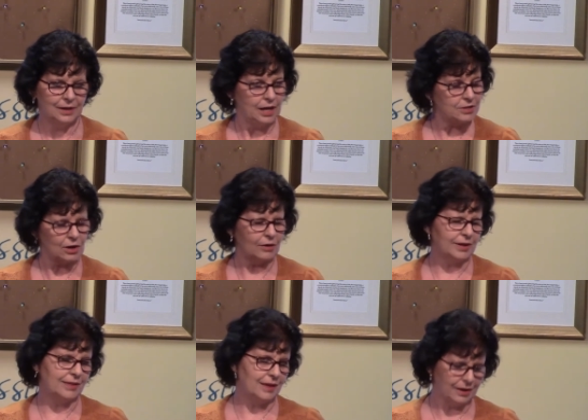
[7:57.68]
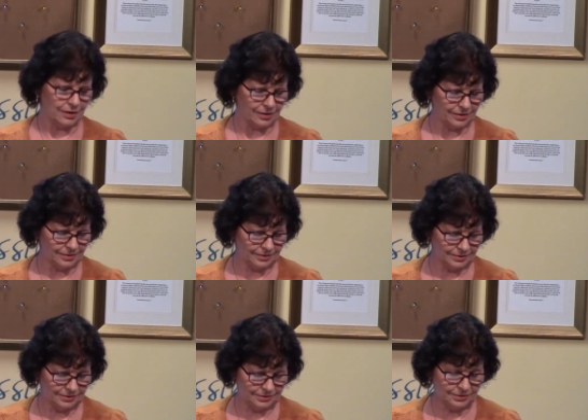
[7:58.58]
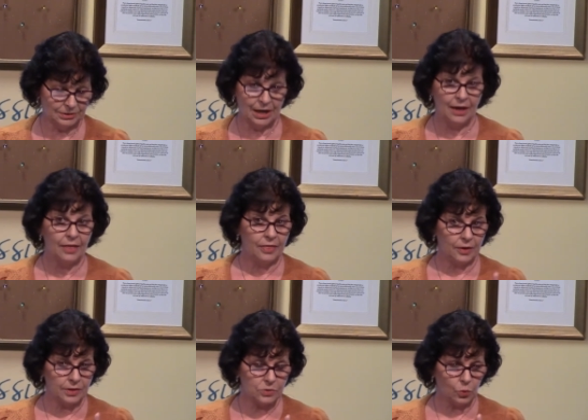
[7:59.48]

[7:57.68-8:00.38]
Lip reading: It's already there. There is